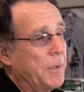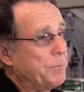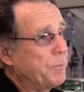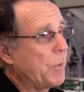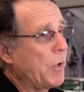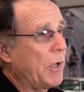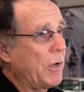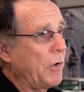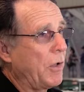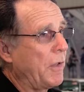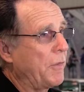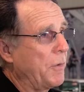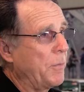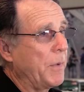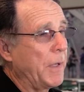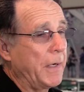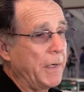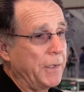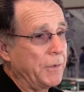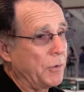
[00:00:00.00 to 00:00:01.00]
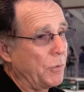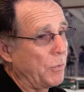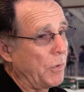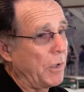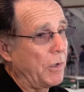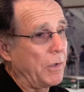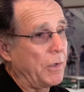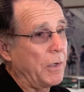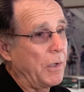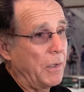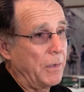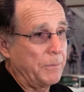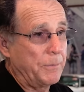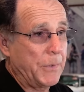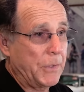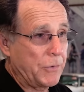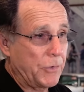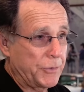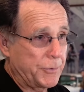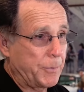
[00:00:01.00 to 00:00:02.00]
it brought all the money in the world
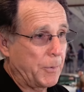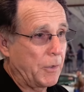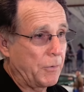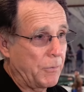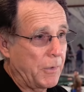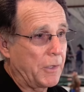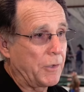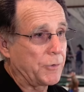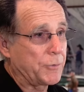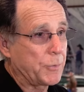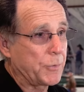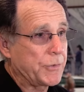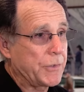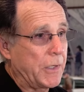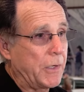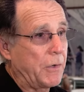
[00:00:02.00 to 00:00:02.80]
because Burt Reynolds was